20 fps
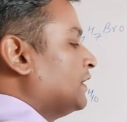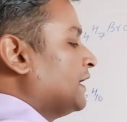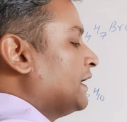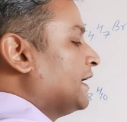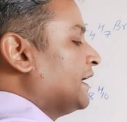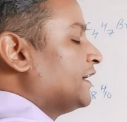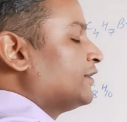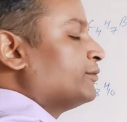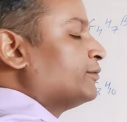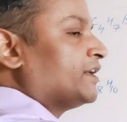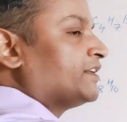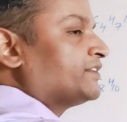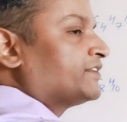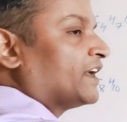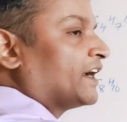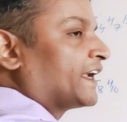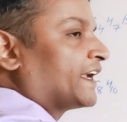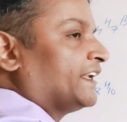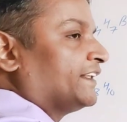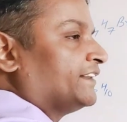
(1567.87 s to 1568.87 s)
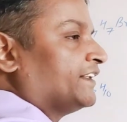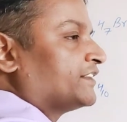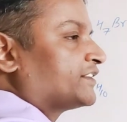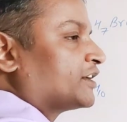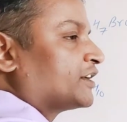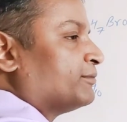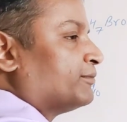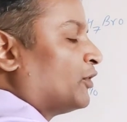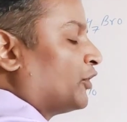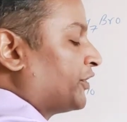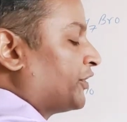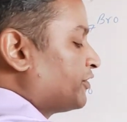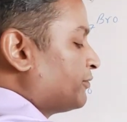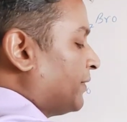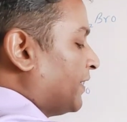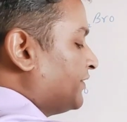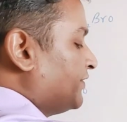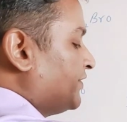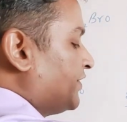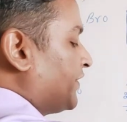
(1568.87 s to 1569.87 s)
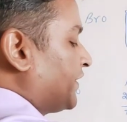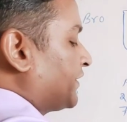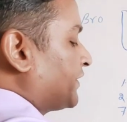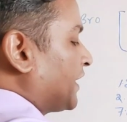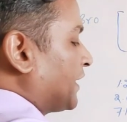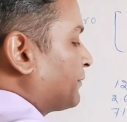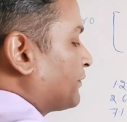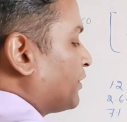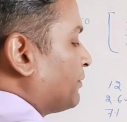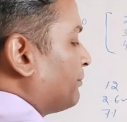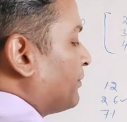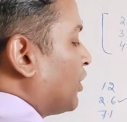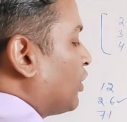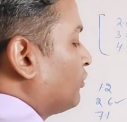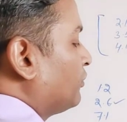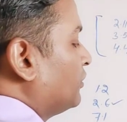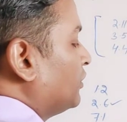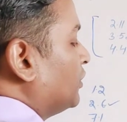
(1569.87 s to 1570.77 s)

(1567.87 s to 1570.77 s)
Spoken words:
It means again this compound is benzene type compound.